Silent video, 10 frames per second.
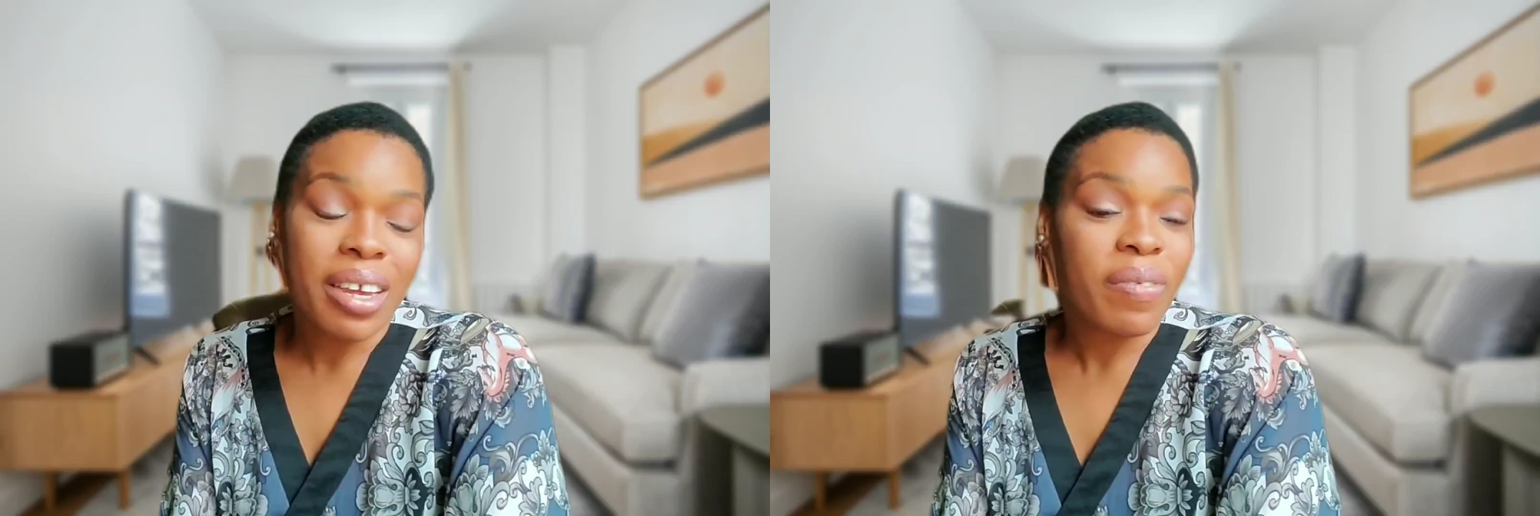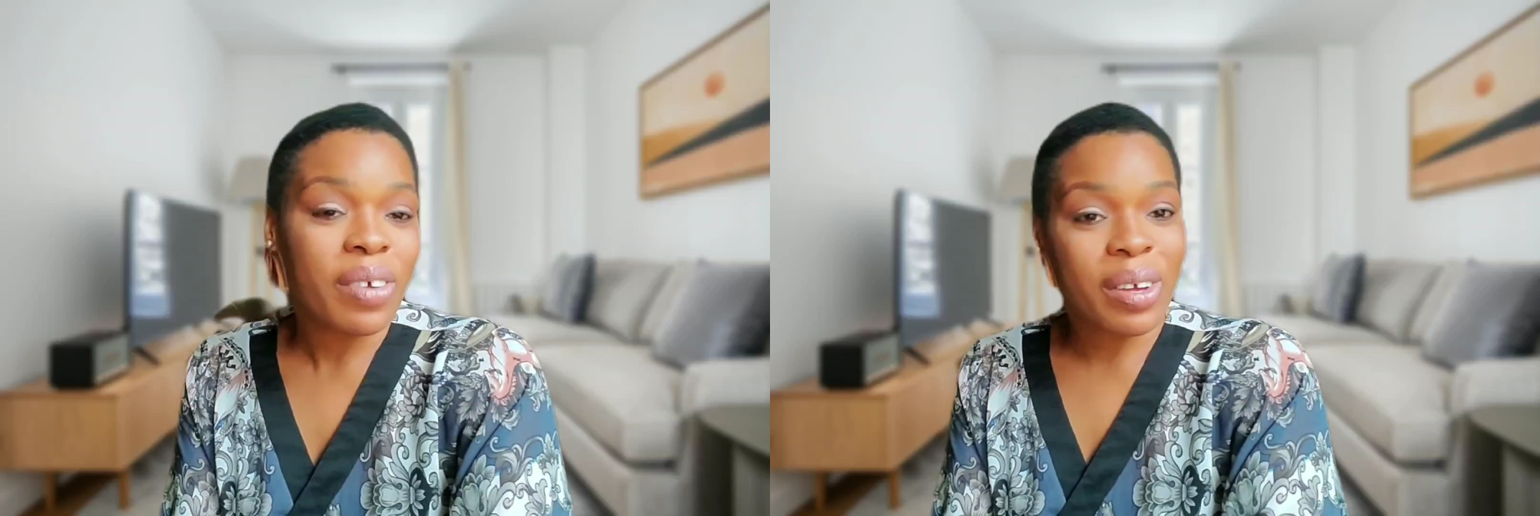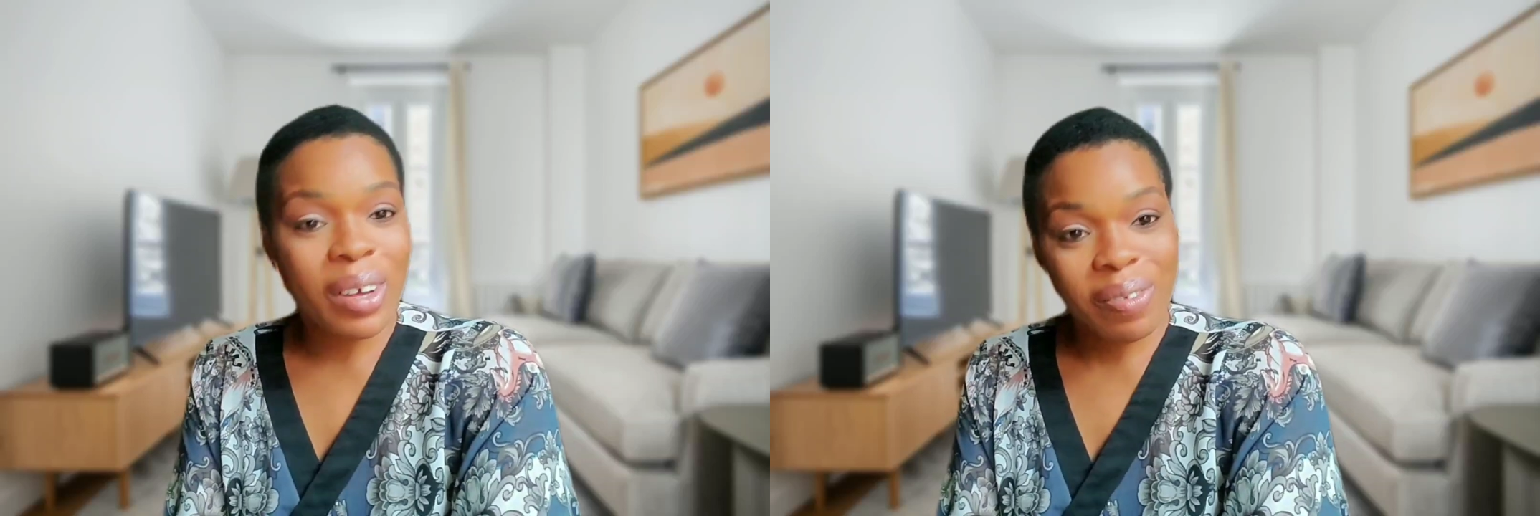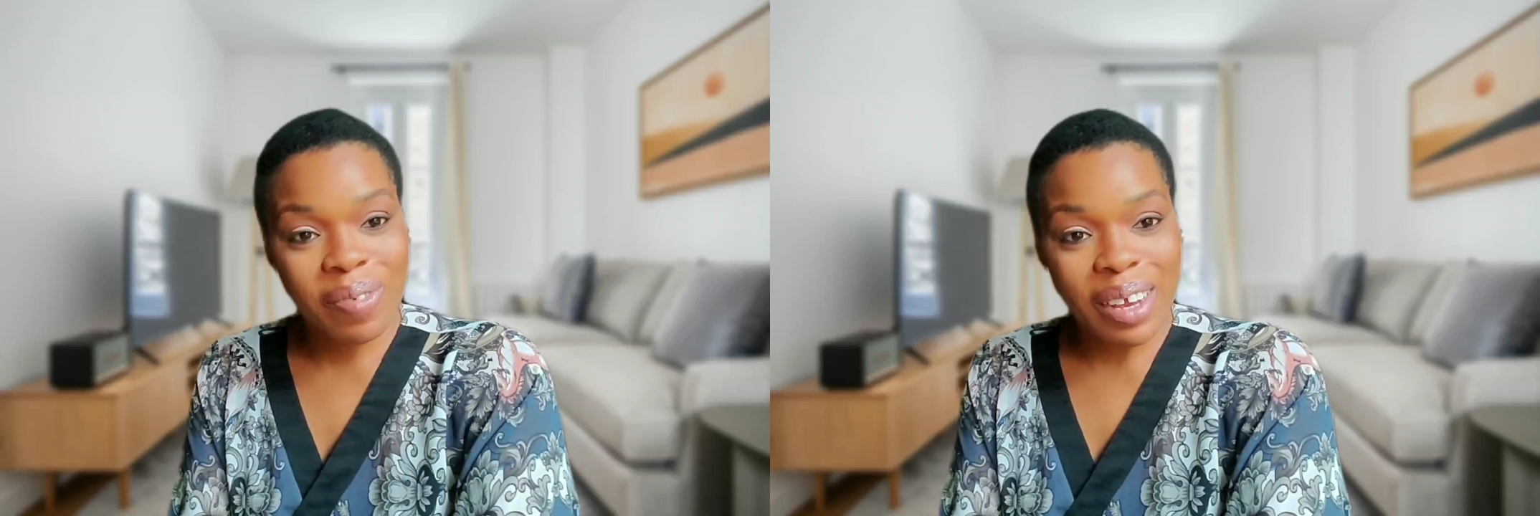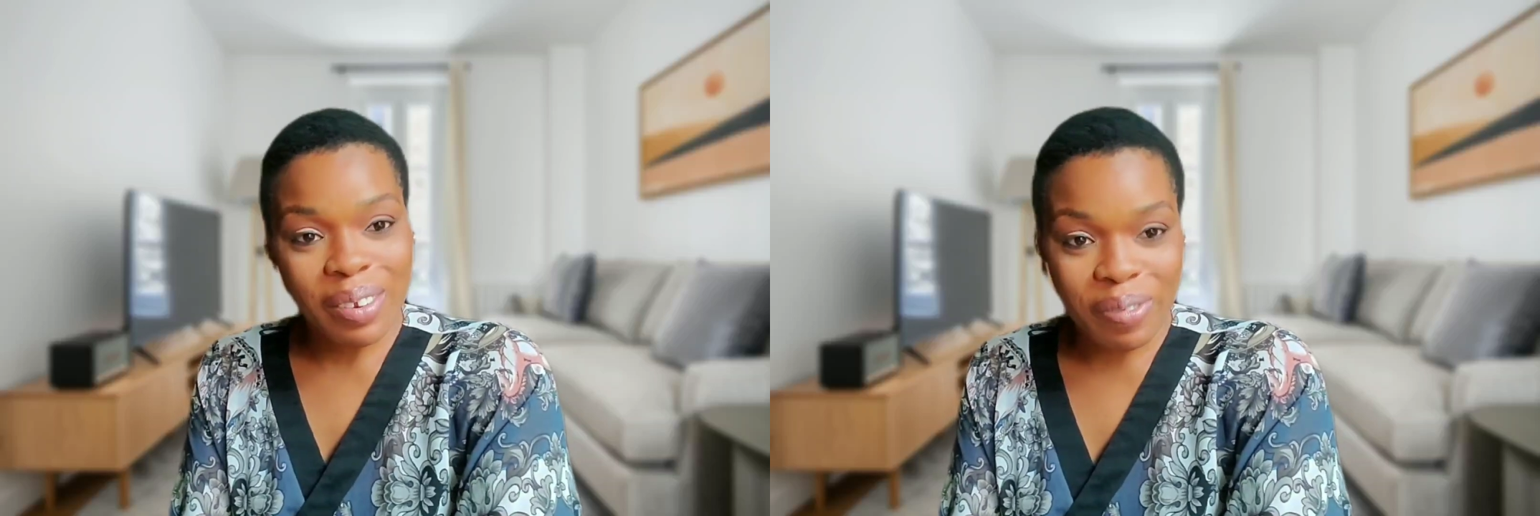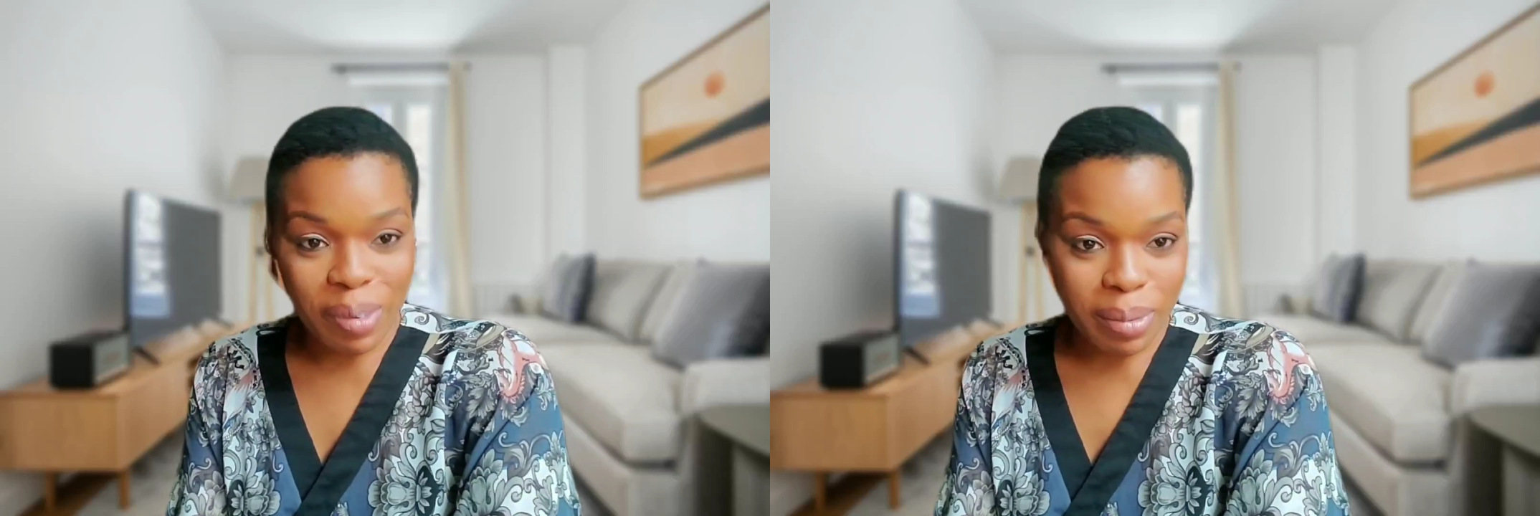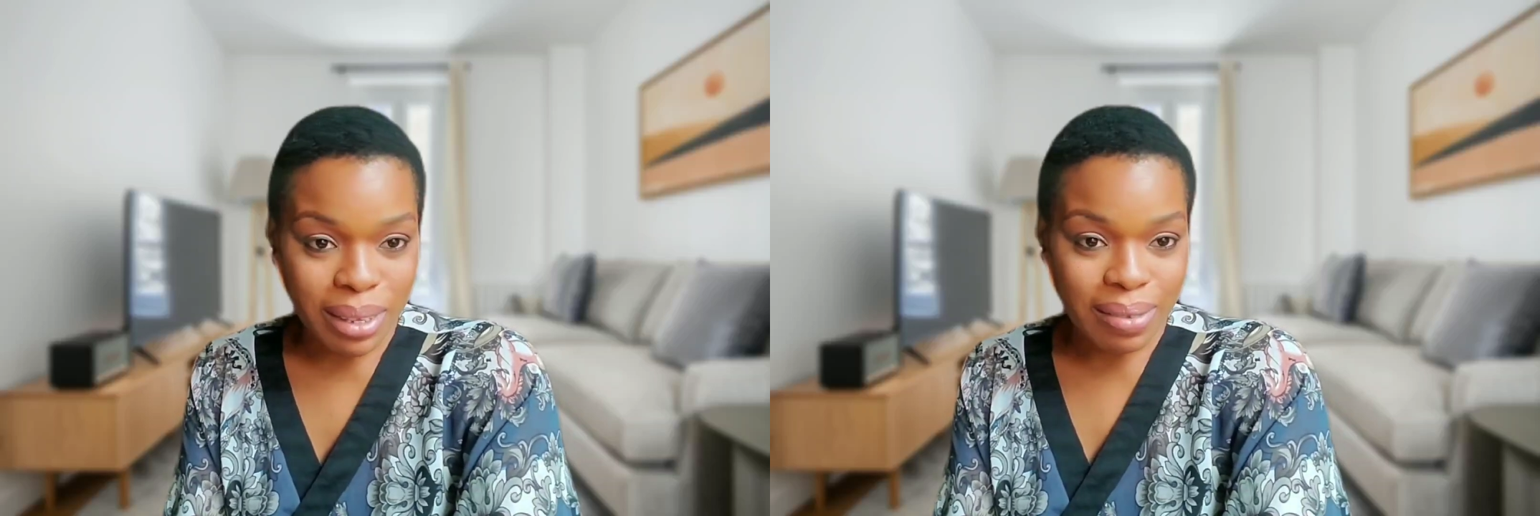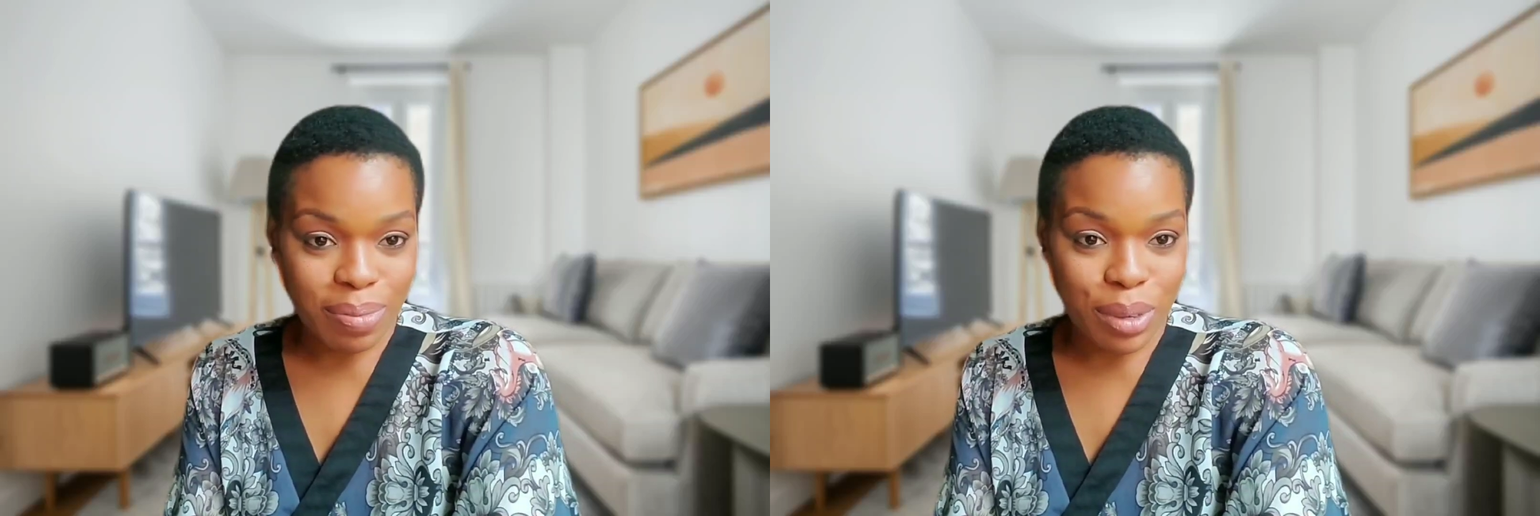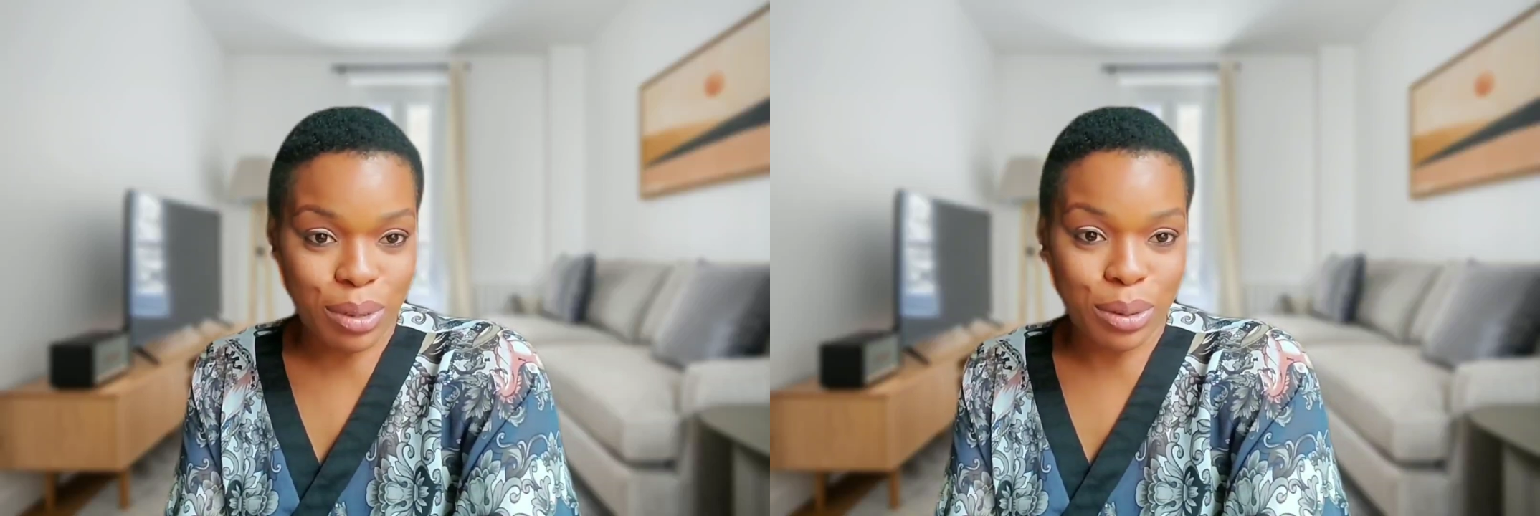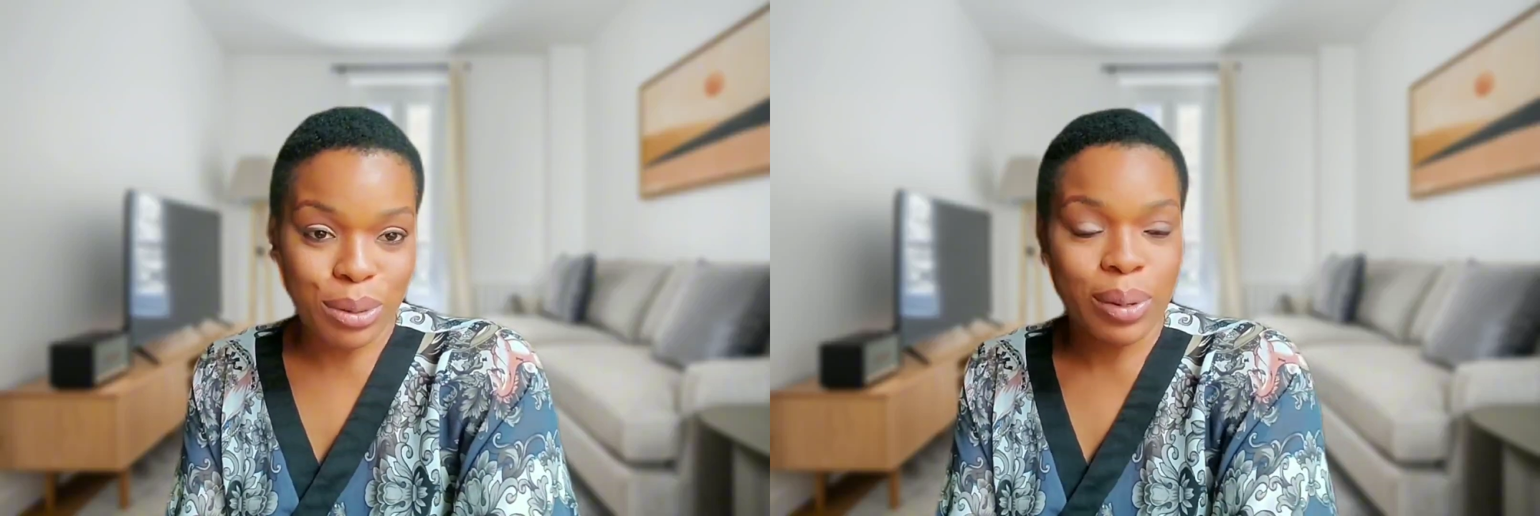If you got value from this video